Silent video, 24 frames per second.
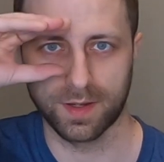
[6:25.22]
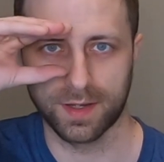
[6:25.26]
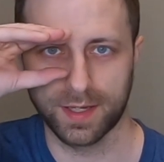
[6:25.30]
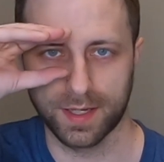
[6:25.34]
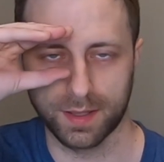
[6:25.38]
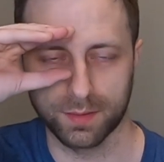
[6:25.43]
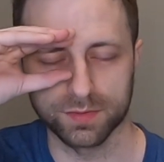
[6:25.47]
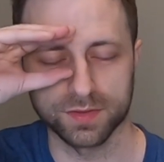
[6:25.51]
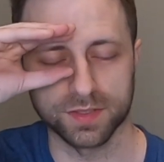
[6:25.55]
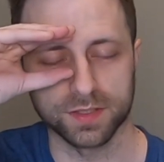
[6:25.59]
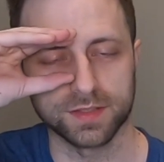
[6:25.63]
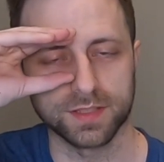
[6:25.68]
it
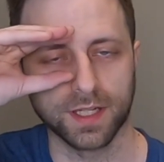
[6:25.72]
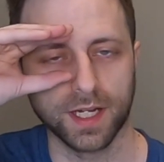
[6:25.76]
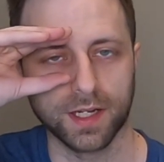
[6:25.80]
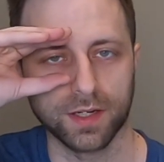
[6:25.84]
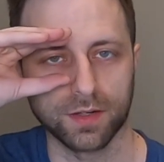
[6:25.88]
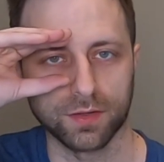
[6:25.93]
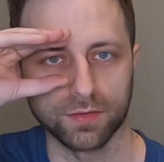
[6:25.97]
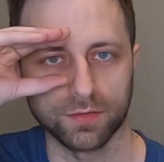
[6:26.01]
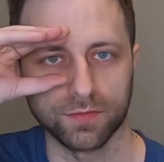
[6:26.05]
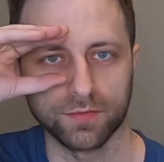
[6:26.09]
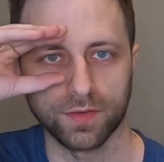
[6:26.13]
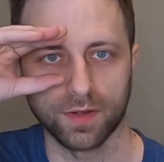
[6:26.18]
was a
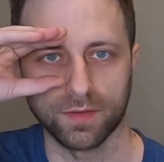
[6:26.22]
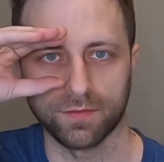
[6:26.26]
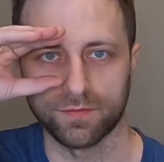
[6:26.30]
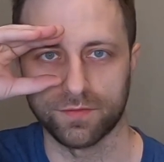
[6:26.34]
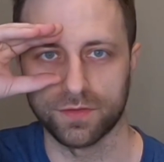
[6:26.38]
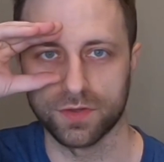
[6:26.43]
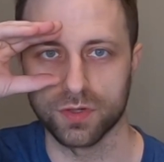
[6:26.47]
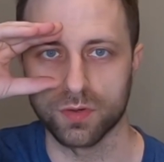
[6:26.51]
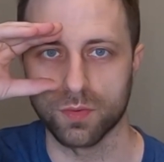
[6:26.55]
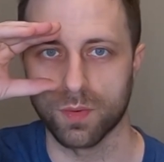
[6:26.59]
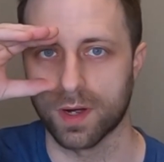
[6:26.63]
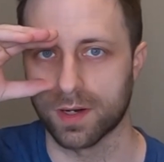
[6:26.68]
tighter
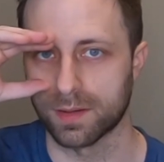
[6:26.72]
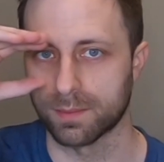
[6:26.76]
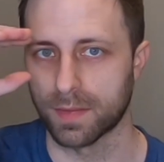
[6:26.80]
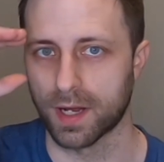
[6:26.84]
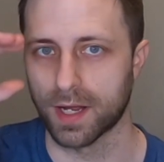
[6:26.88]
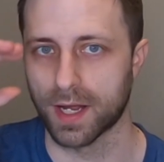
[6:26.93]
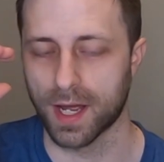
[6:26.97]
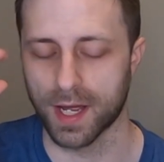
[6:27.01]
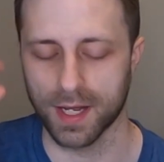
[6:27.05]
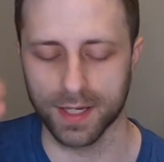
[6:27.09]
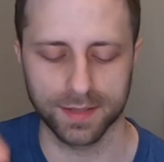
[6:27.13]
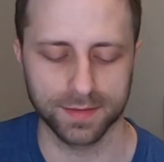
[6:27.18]
view on my
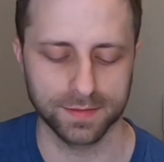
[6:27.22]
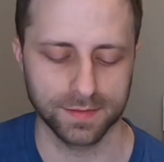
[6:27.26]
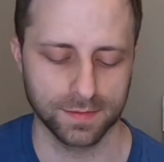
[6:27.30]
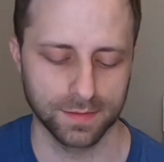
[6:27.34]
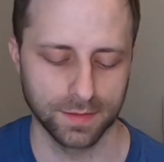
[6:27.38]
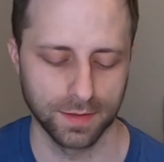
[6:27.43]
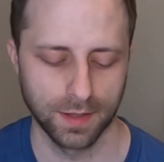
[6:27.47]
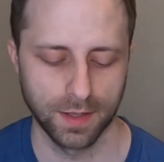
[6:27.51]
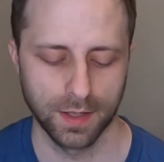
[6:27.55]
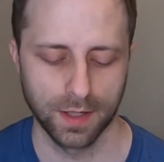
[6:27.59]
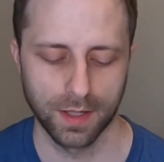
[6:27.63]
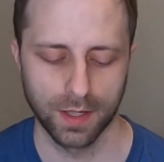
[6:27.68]
eyes,
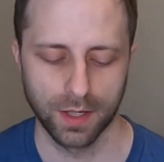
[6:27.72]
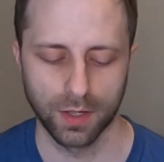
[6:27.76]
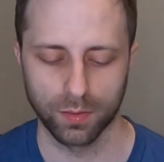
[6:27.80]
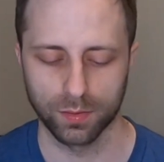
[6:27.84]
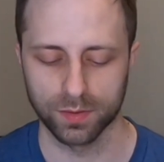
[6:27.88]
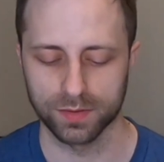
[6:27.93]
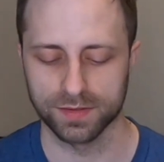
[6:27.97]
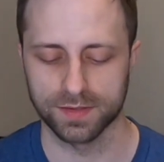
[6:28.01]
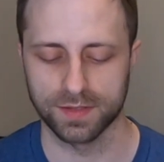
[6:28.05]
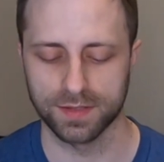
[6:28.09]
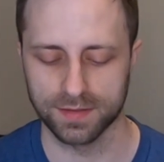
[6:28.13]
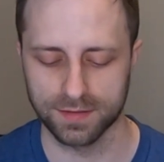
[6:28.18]

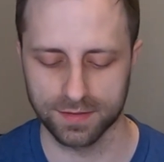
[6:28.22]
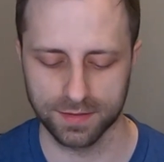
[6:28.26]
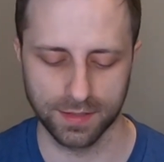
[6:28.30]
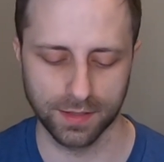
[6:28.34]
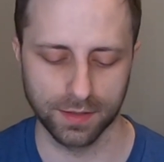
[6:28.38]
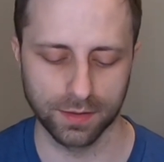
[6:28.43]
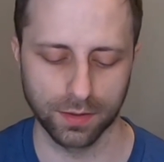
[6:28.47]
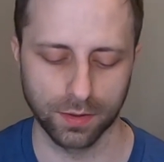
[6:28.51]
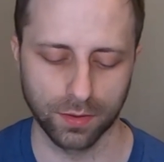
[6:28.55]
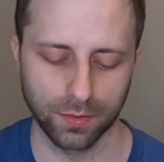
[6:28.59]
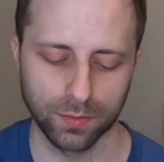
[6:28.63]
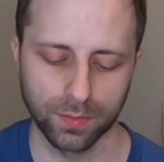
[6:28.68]
whereas the
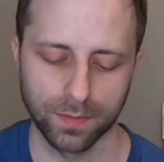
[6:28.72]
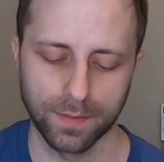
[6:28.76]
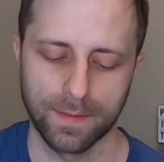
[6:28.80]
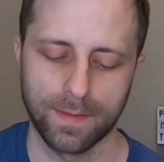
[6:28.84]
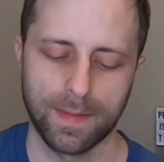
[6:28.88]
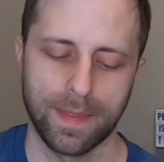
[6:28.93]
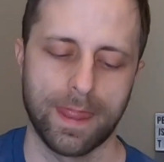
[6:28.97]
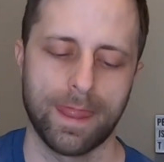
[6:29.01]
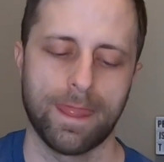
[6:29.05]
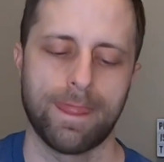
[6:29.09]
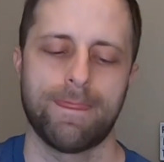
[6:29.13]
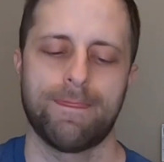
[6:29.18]
stilo,
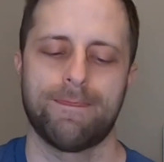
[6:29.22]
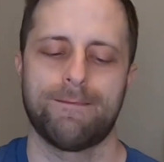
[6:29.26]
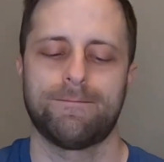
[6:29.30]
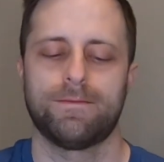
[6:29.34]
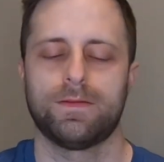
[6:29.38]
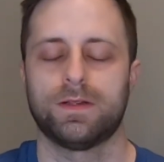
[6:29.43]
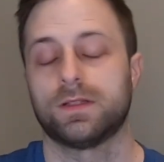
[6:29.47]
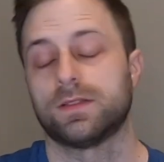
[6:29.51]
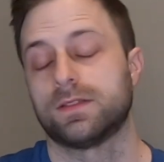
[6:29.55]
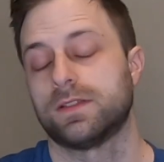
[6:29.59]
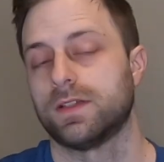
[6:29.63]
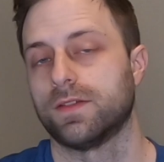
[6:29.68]

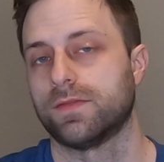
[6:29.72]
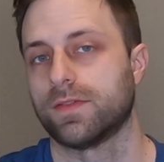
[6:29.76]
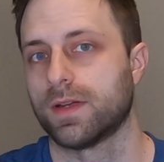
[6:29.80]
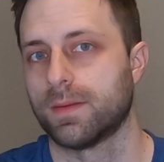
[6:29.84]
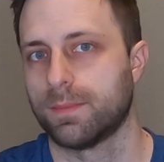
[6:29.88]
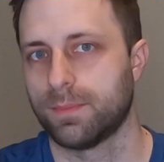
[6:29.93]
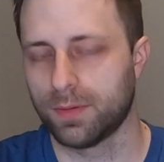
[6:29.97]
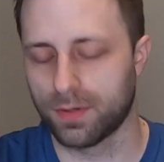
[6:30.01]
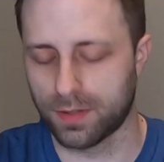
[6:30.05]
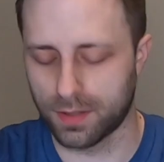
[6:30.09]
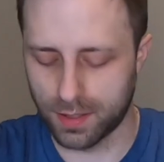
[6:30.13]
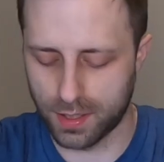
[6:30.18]
let's see if I can
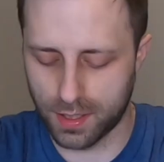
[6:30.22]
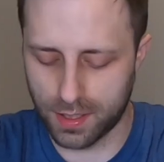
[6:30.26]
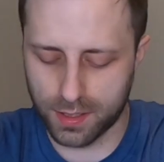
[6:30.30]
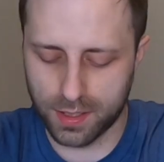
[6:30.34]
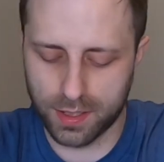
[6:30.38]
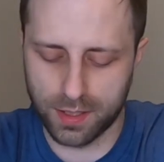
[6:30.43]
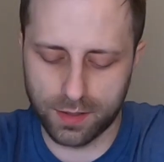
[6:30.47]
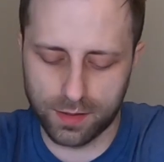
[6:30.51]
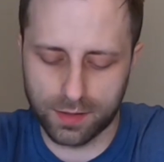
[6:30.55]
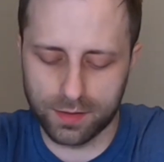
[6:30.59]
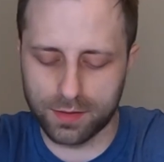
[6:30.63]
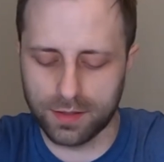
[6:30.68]
put it on
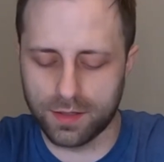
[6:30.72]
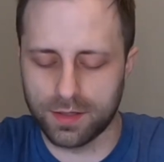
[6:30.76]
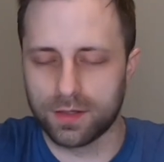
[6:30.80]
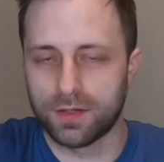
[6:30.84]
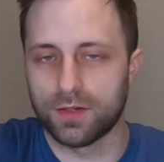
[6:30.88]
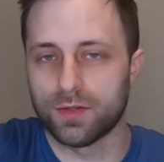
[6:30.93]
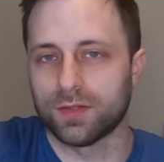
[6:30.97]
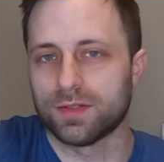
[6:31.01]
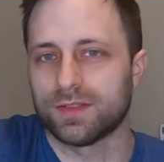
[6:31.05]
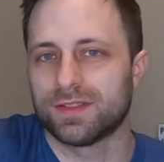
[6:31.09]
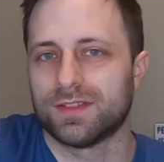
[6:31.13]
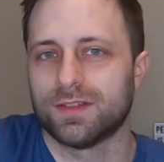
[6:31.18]
here and you
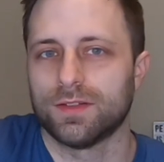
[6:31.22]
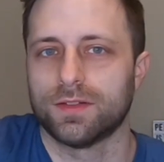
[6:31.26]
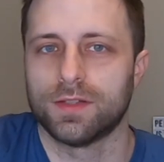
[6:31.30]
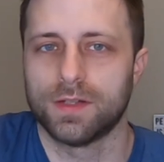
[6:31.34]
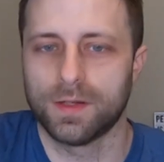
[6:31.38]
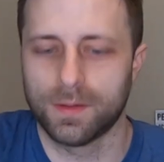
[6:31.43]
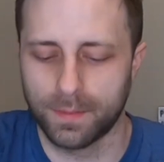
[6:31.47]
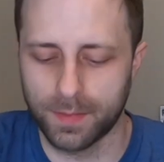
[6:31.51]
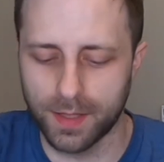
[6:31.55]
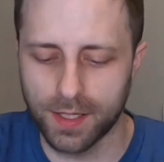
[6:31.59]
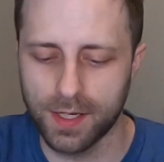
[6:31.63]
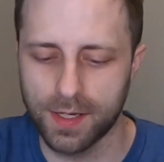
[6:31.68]
can still hear
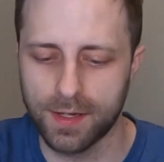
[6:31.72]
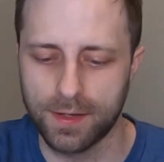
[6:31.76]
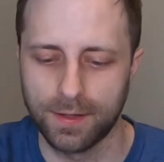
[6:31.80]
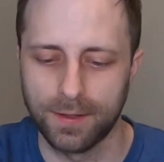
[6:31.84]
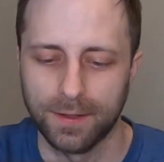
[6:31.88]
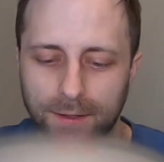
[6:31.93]
me.